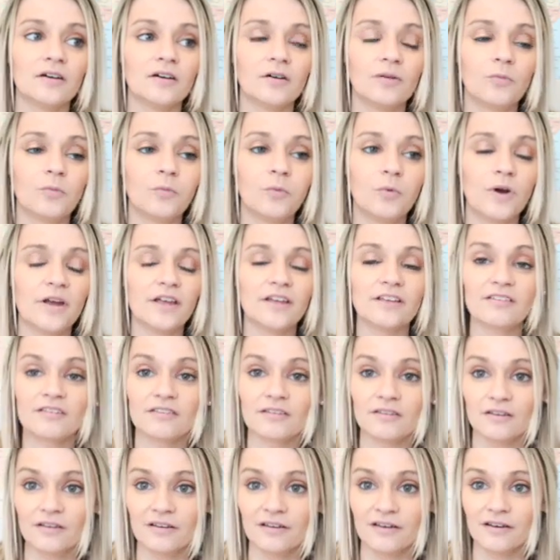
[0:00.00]

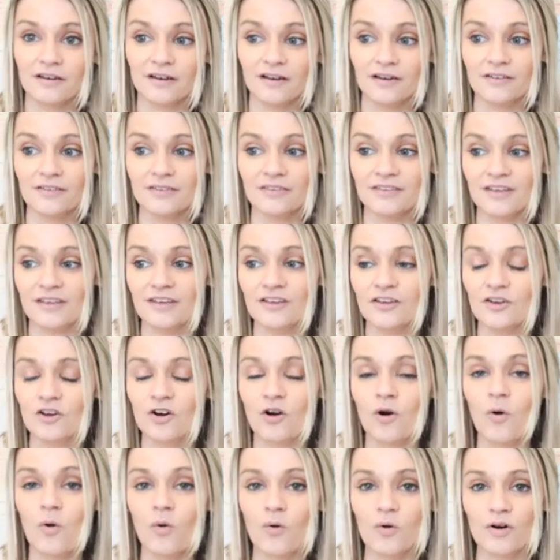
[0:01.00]
with the
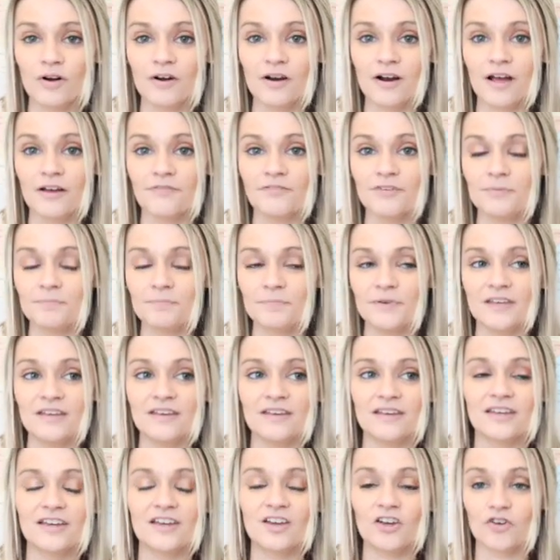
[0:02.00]
core of it
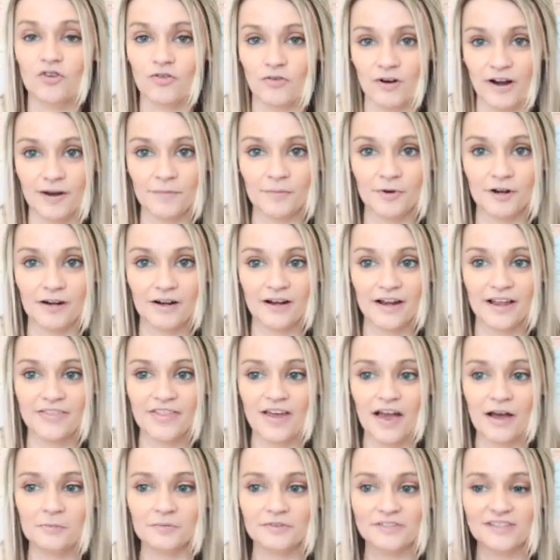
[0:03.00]
being grammar. And
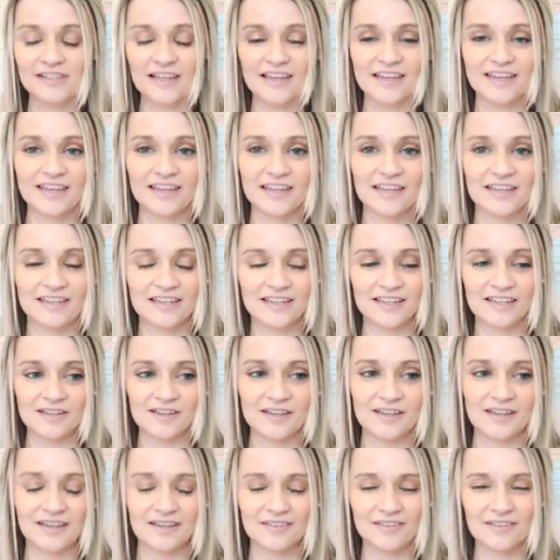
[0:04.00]
that was like
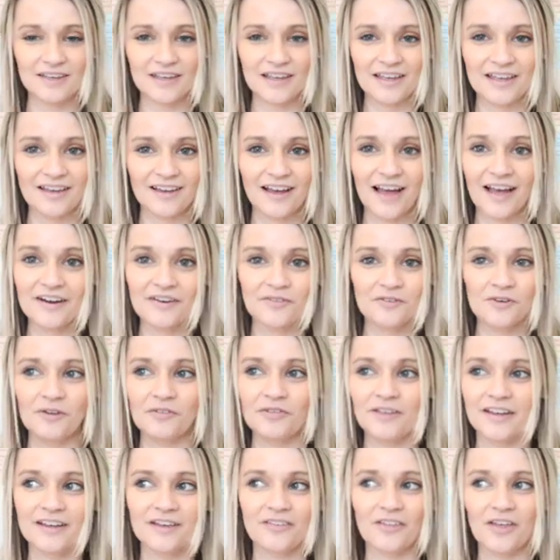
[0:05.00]
I don't know,
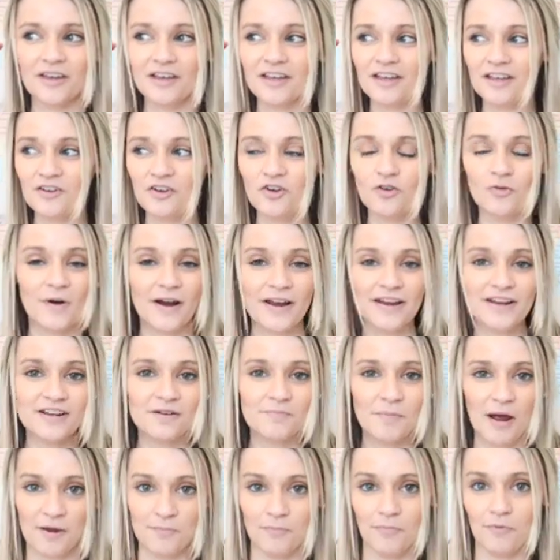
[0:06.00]
like ingrained
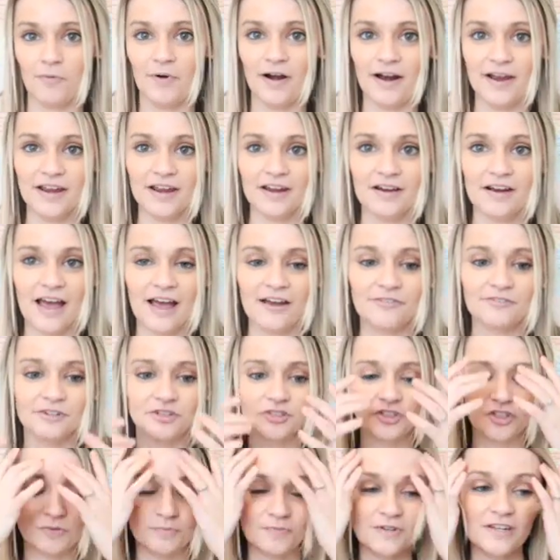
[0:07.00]
in my brain after
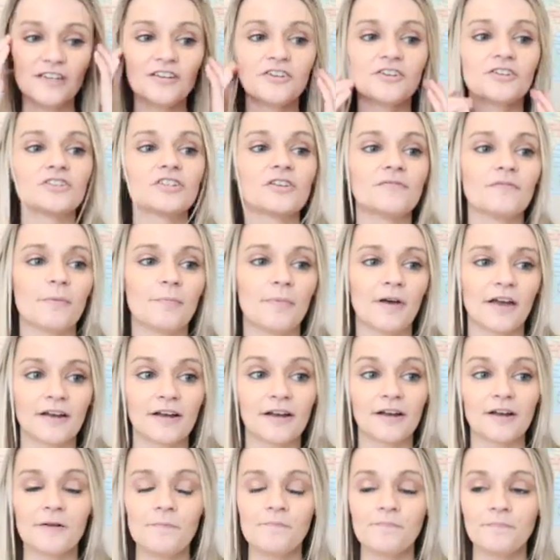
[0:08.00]
so many years of
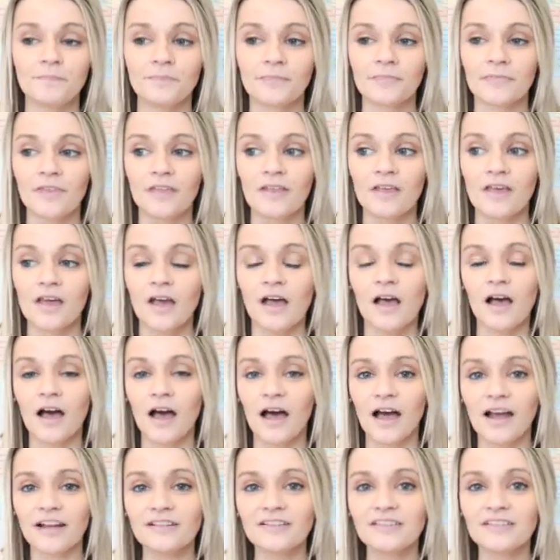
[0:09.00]
Abeka.
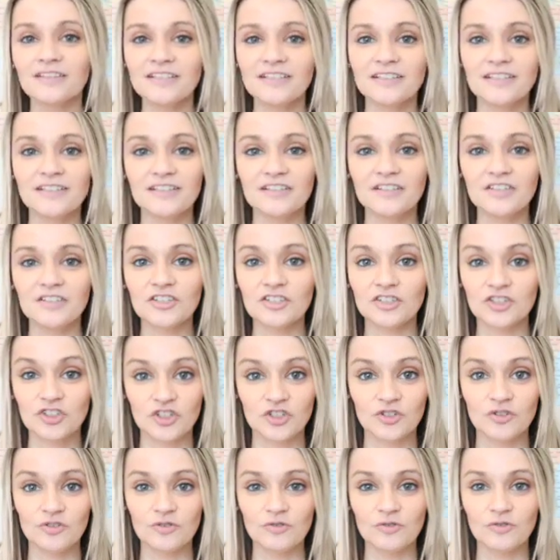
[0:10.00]
I listened
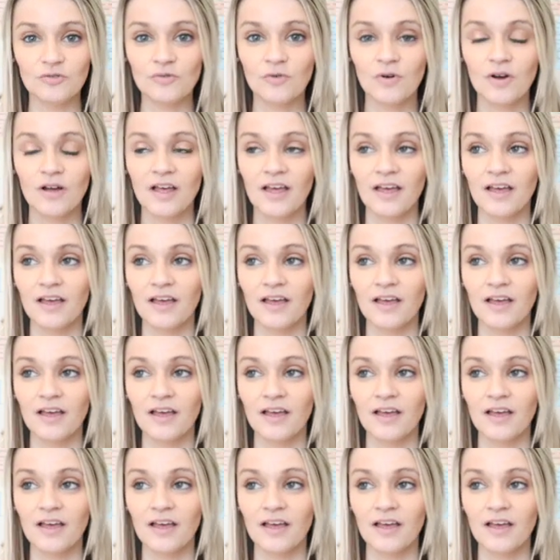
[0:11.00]
to